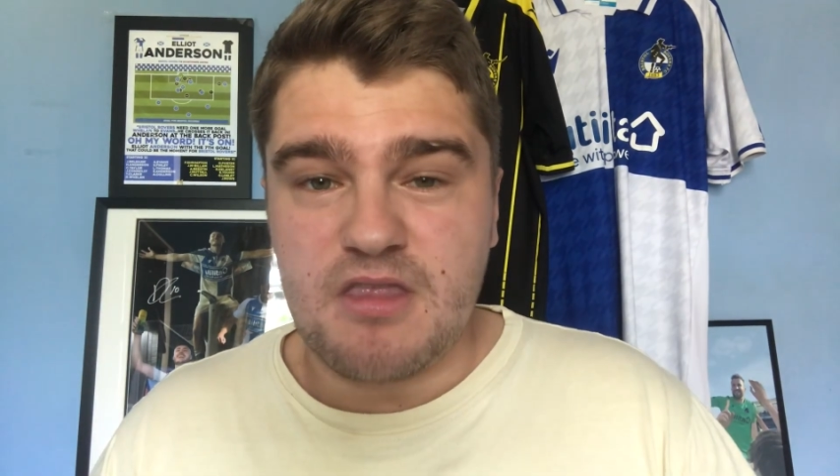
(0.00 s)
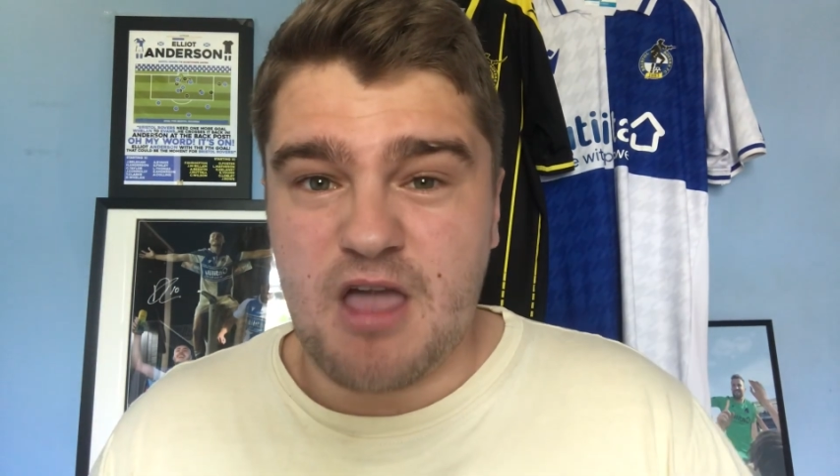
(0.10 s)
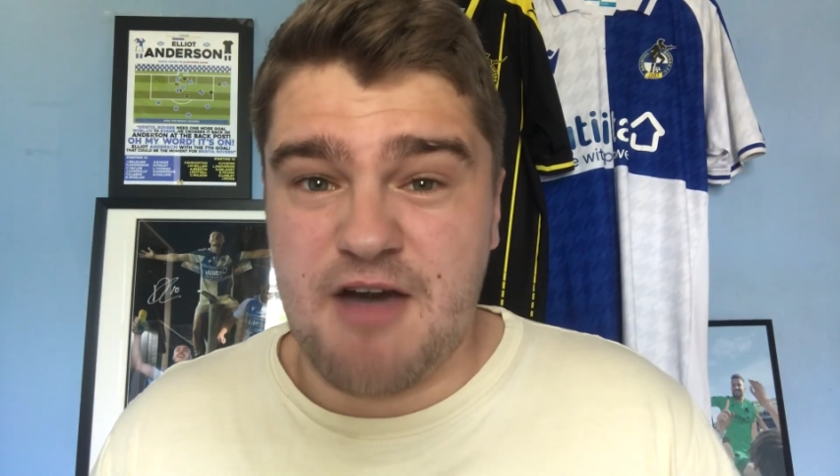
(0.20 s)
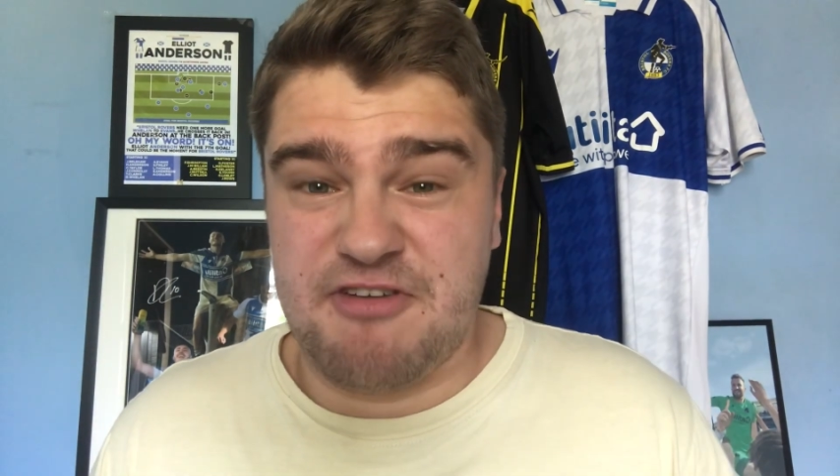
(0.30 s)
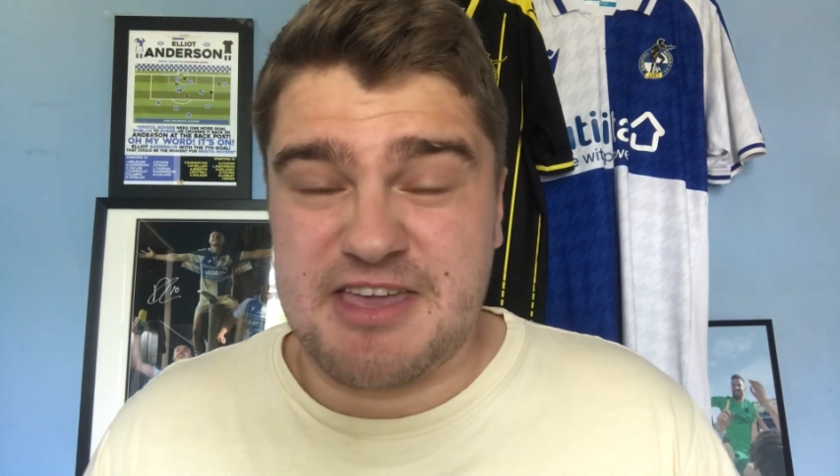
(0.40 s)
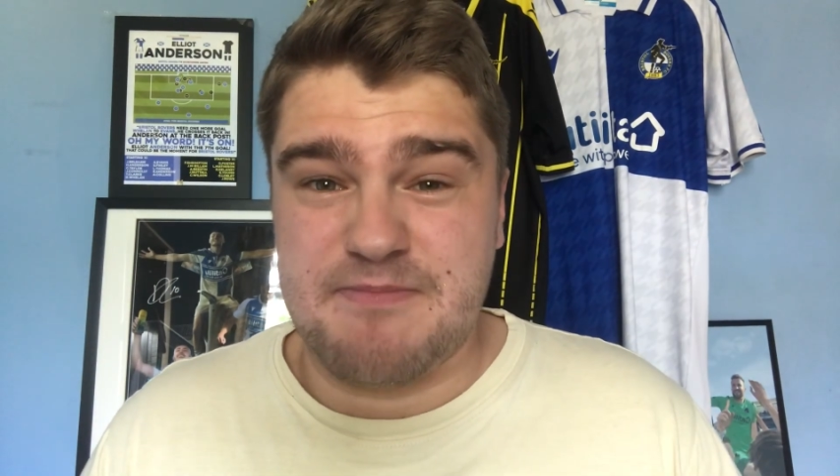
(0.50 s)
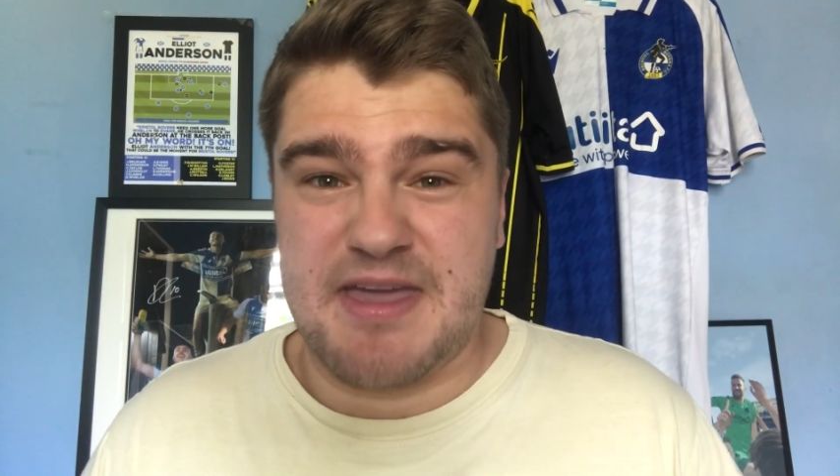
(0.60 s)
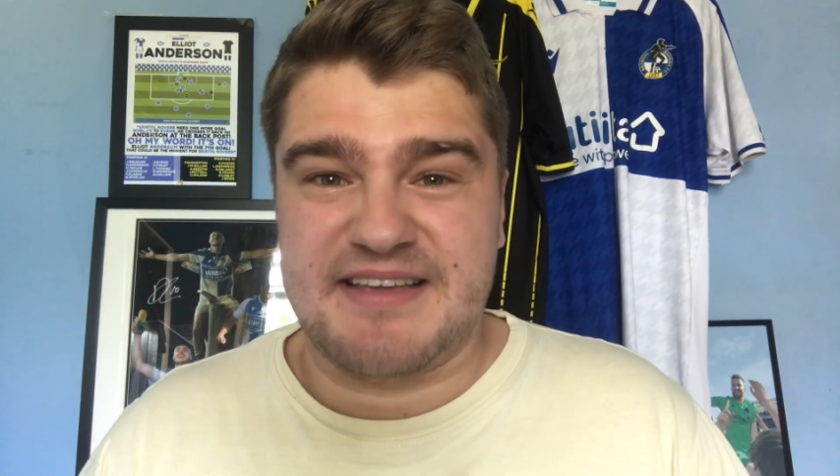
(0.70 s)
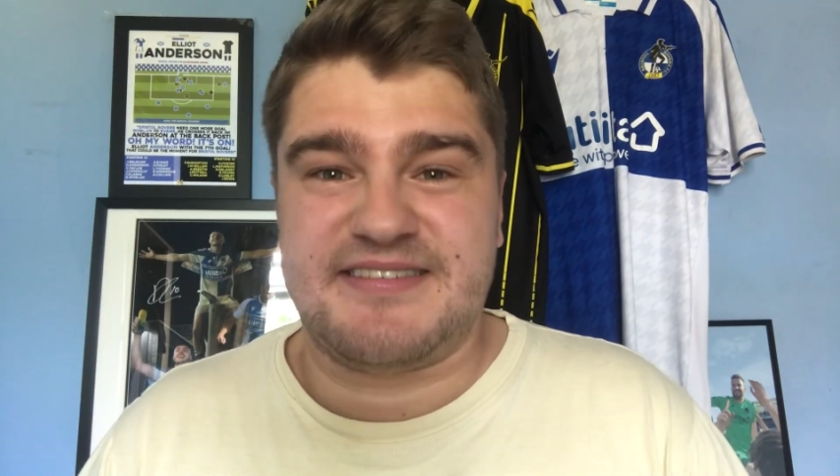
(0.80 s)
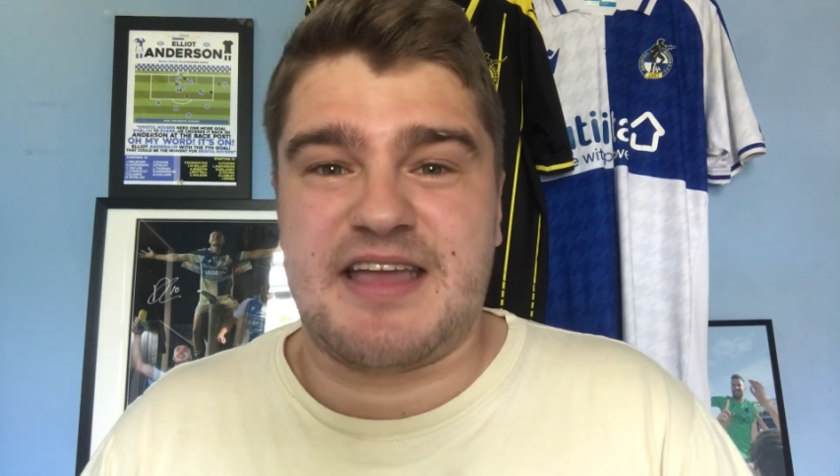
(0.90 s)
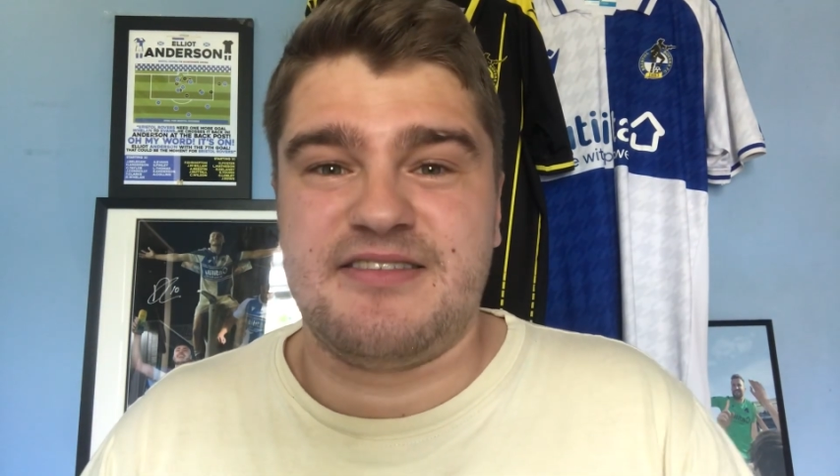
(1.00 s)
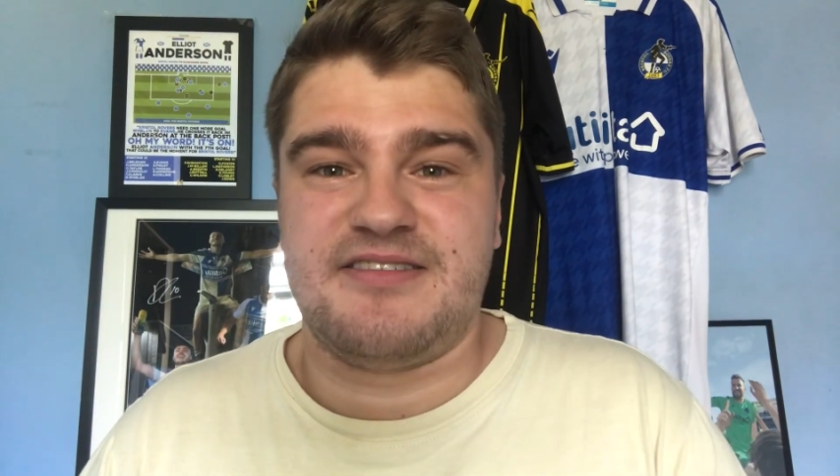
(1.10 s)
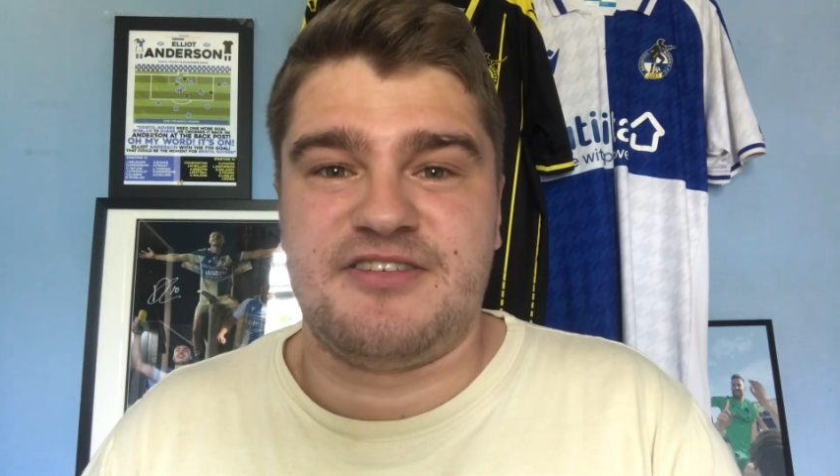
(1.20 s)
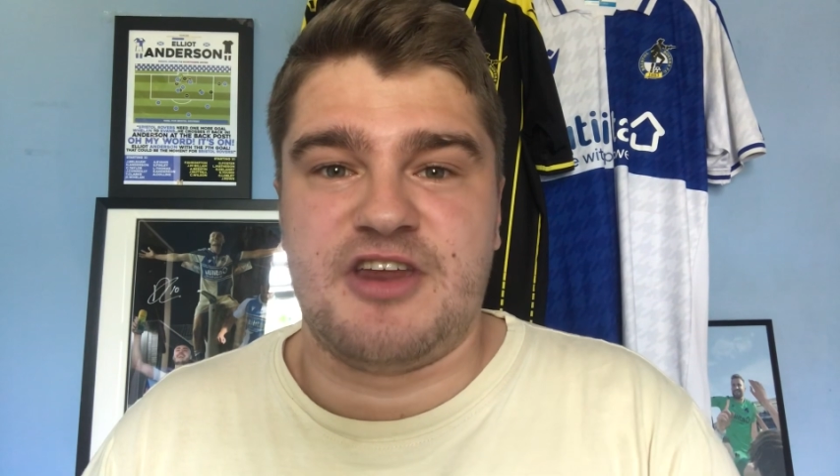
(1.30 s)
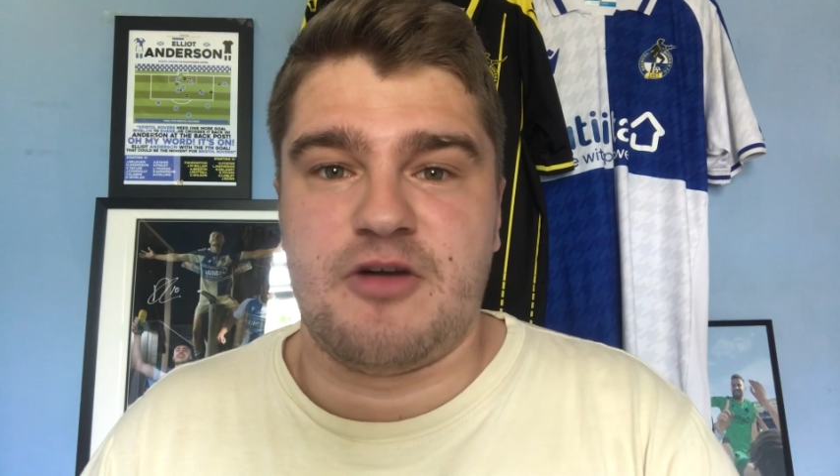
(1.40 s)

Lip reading: I think it makes sense. You